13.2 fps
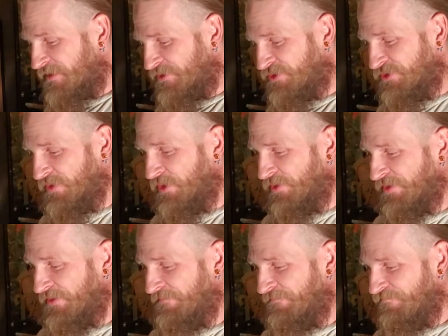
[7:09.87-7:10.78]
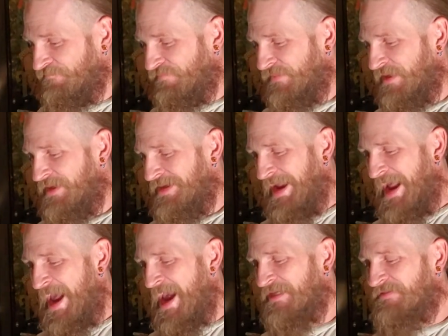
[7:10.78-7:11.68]
or troth,
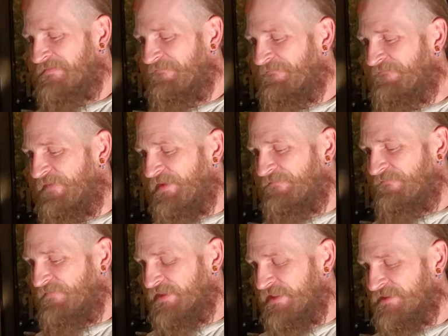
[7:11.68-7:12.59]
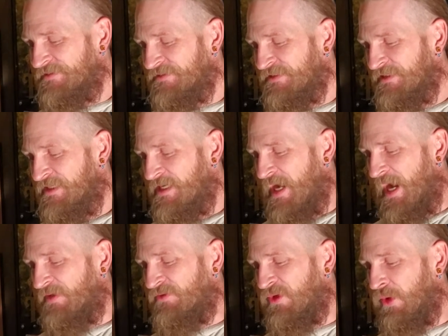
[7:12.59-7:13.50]
act of faithfulness
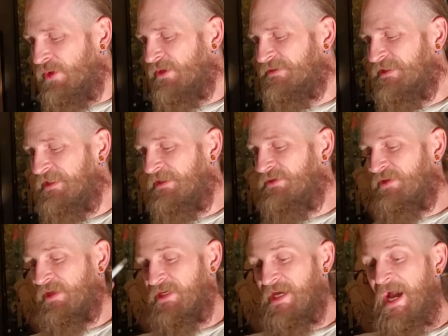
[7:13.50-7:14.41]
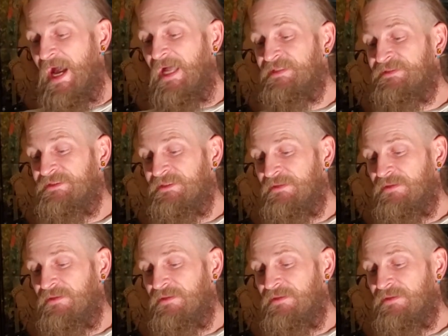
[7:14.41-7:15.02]
and loyalty to the gods,